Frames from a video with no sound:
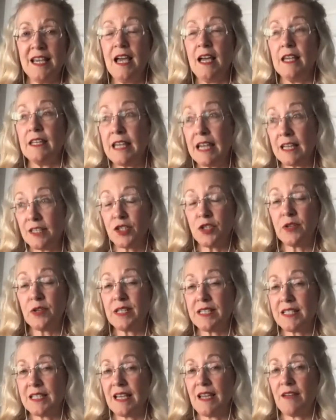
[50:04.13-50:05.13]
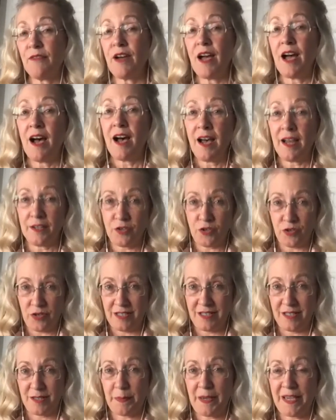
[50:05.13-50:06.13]
Yes, you can save
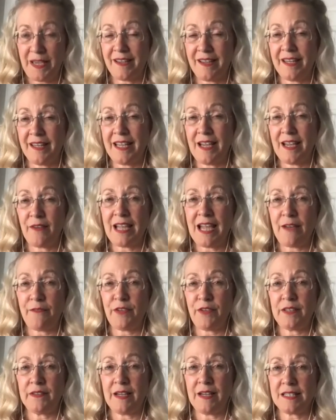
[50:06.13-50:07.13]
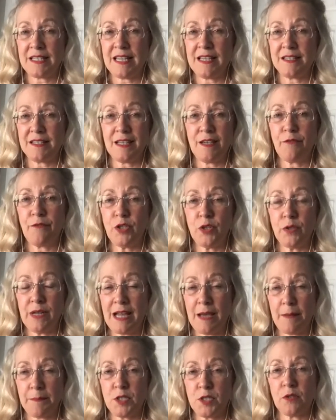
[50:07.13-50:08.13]
hundreds by cutting out cafe lattes if you're an
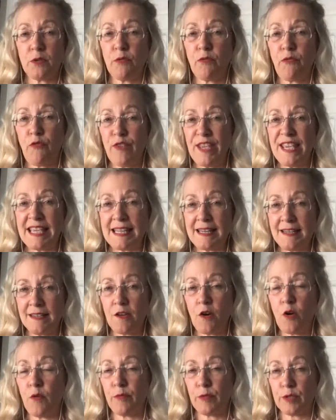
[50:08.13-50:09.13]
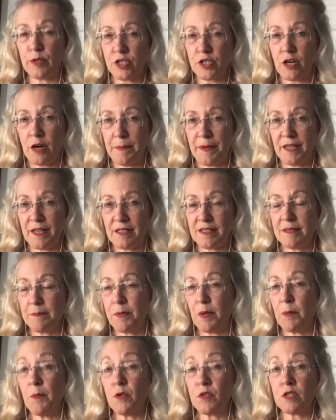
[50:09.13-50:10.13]
absolute fiend over Starbucks,
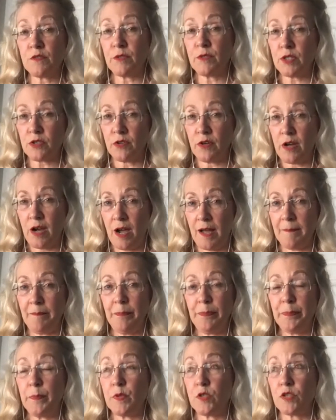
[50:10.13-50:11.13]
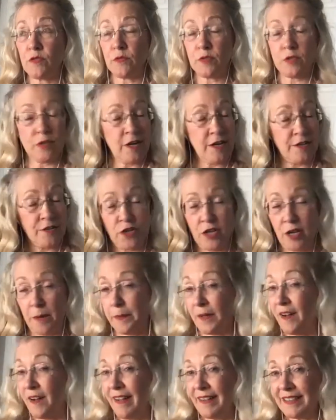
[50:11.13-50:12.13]
but most of us are not. Most of us are not
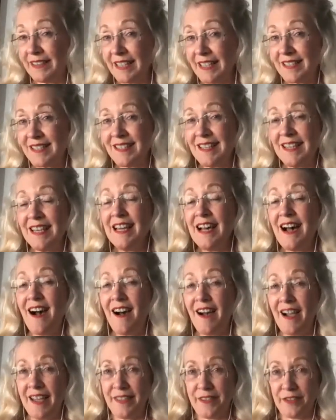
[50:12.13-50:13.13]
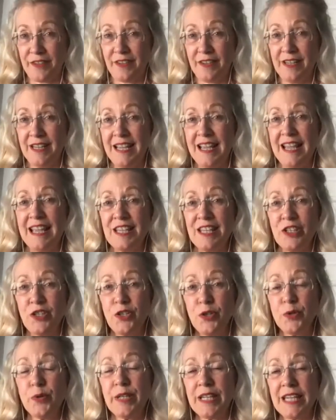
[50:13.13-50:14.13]
shopaholics either.
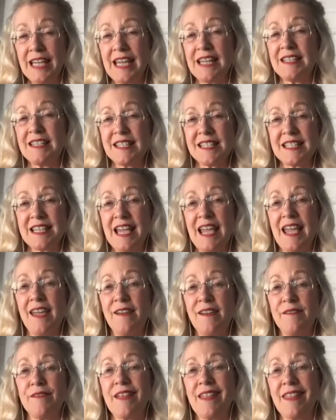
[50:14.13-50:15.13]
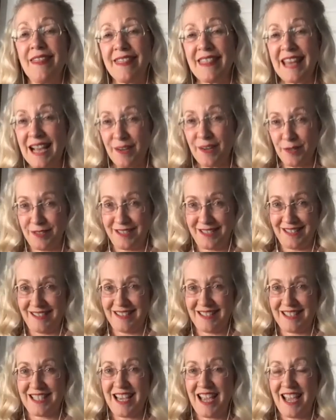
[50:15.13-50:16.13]
You can save
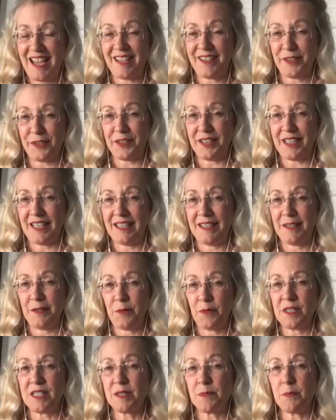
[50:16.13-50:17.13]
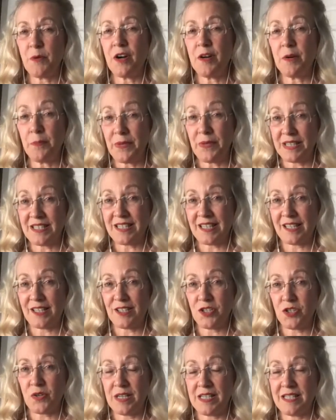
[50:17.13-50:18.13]
thousands annually with smarter big ticket
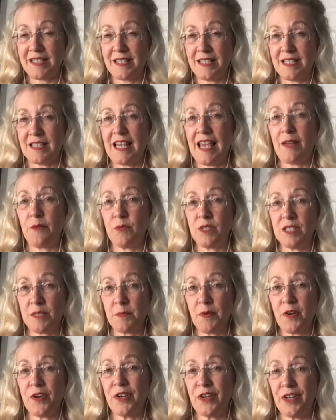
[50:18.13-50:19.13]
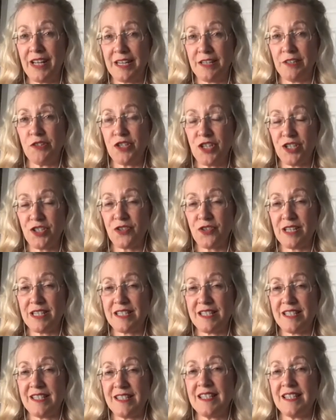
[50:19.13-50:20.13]
choices and with smarter energy
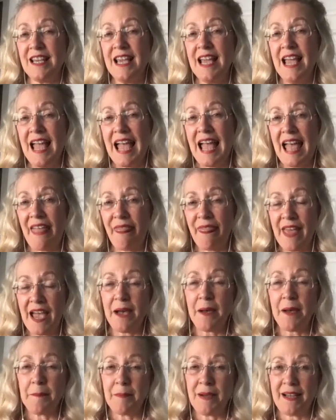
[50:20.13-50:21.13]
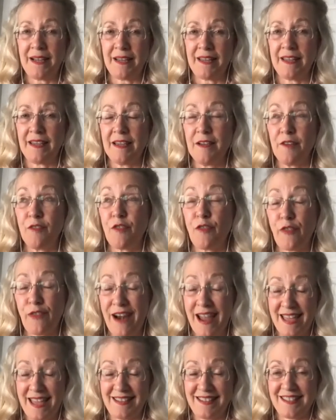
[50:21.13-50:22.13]
choices. And that, my
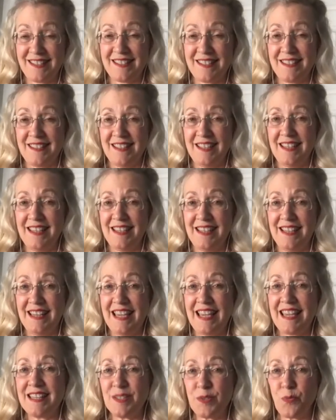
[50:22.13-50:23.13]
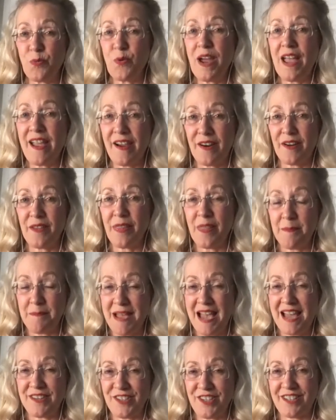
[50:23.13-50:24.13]
friends, is where the
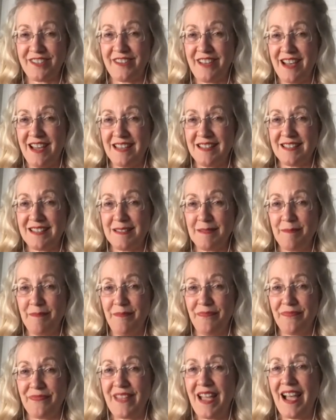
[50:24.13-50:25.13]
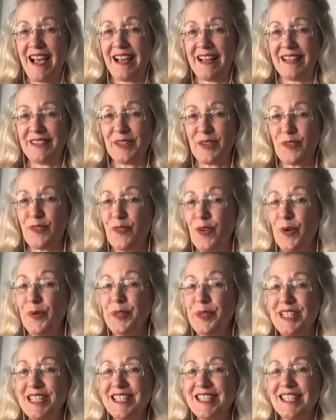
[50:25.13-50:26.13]
magic lies. I look
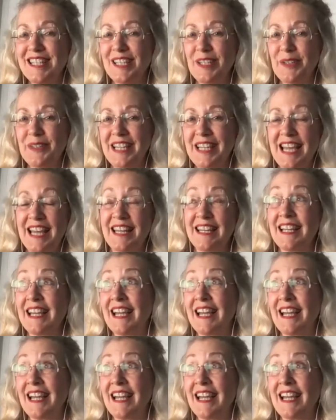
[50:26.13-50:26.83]
forward to seeing you again.